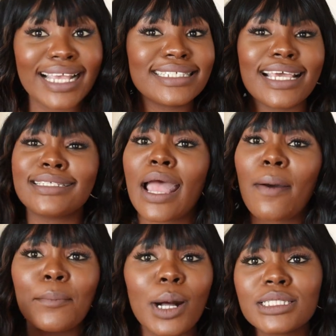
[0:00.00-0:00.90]
I sent
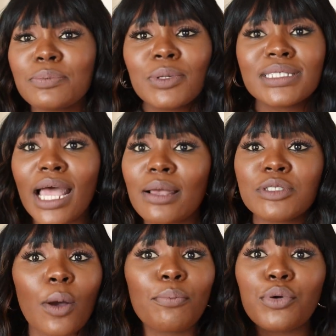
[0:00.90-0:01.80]
multiple
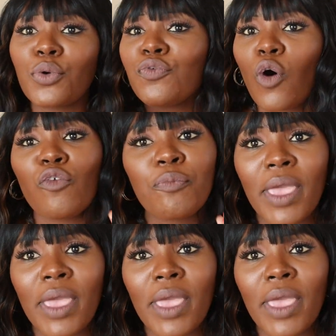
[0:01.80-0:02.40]
times proof of